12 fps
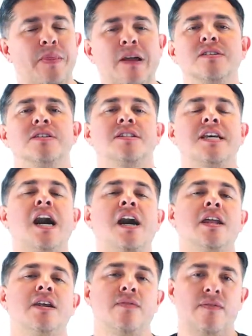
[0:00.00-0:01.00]
There's a
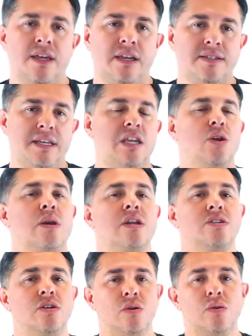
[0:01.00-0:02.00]
ton of things that you
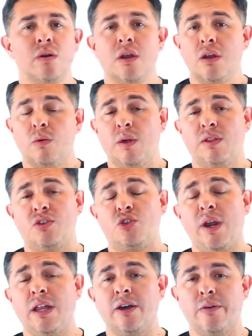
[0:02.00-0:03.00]
can do with
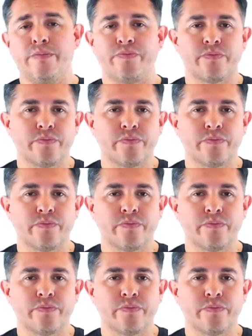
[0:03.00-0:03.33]
Trello.